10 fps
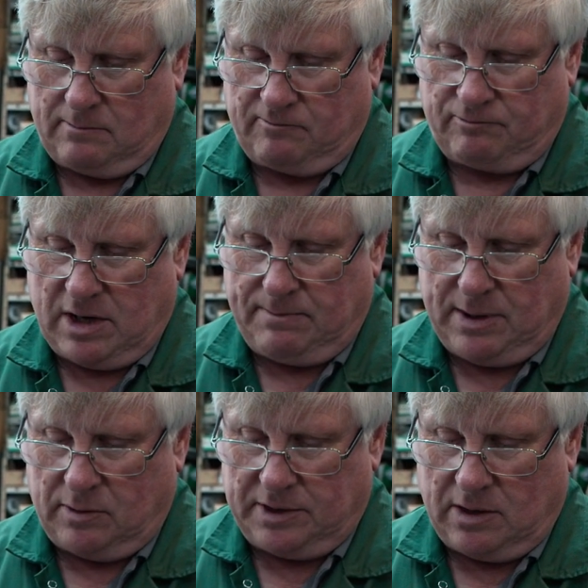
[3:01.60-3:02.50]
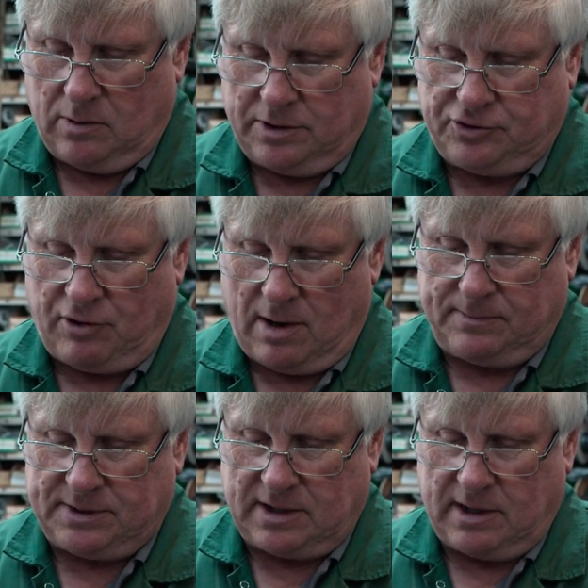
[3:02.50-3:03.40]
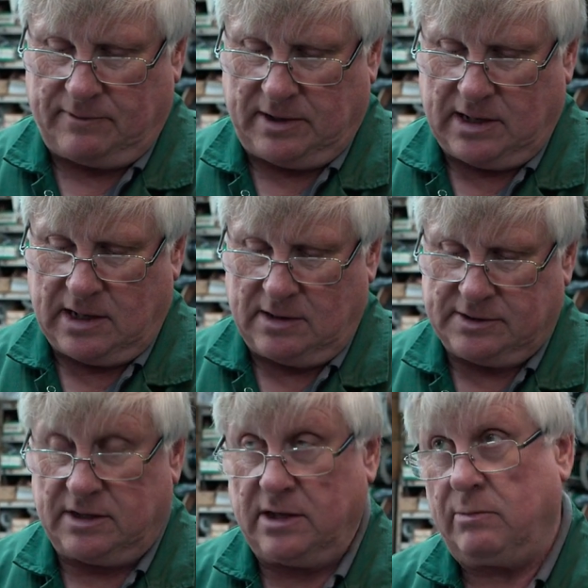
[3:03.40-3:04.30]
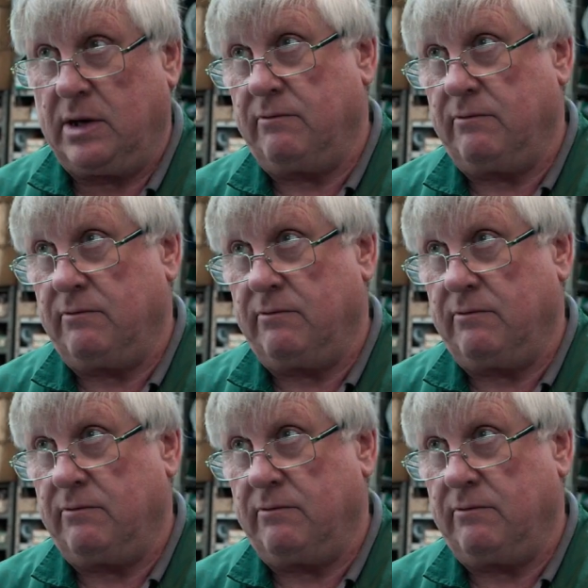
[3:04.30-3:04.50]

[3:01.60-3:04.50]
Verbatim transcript: rebuilding all the drums and everything else and then we can